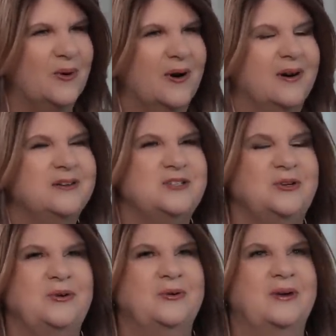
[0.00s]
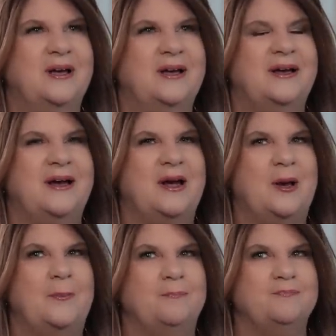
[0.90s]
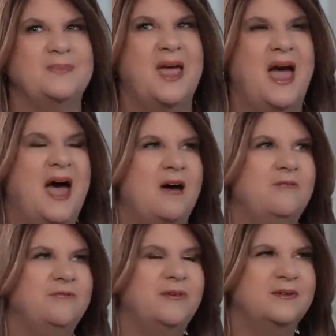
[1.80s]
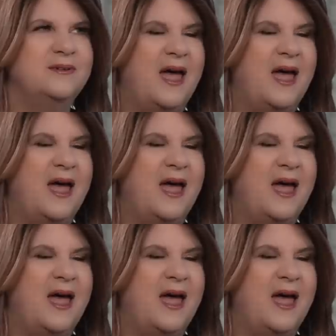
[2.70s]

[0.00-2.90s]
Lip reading: or to have